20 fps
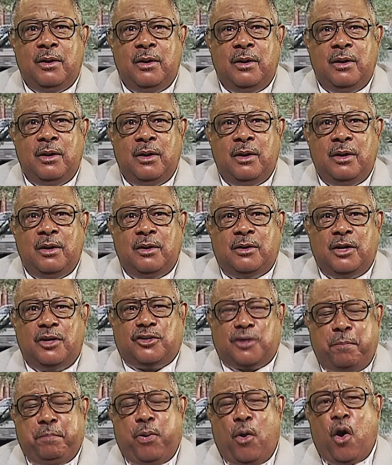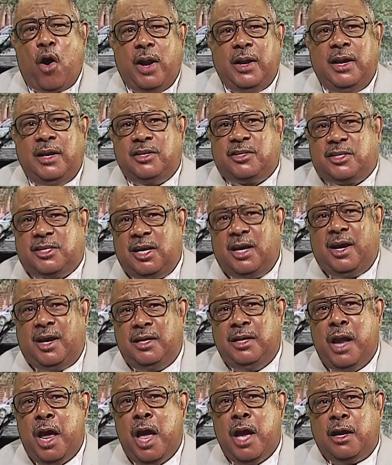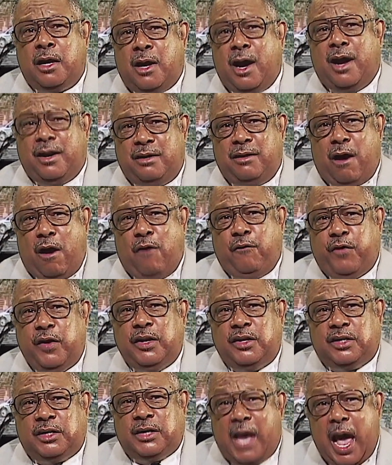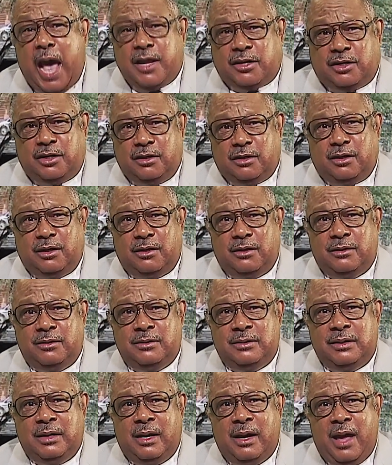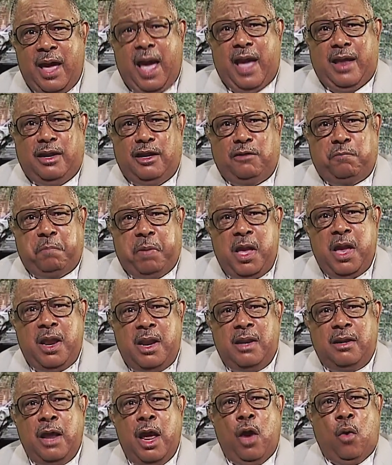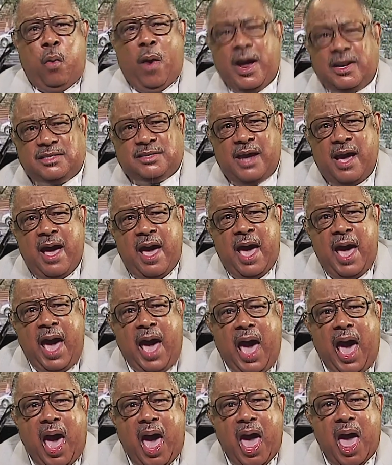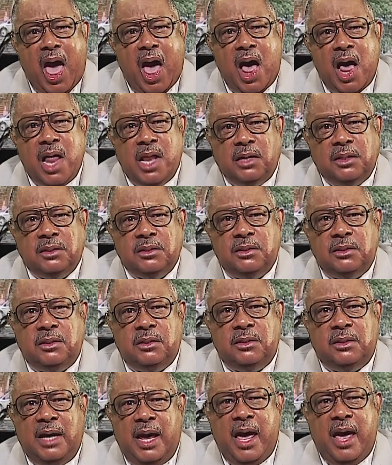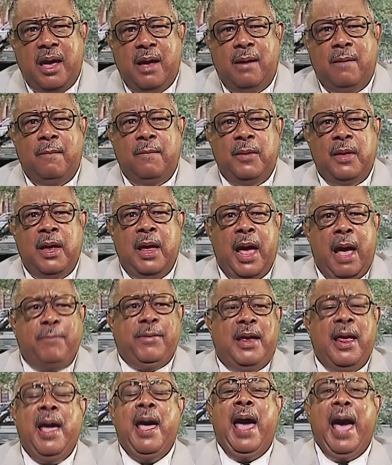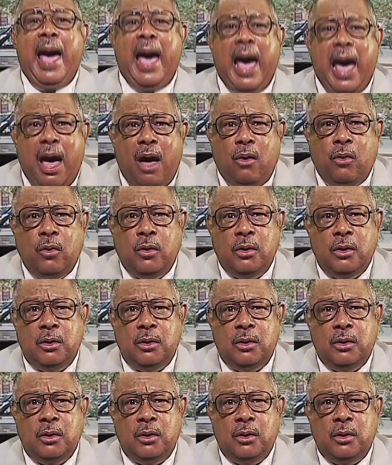uh, to support his son cutting off his testicles and his penis, what the hell? Damn. I mean, how?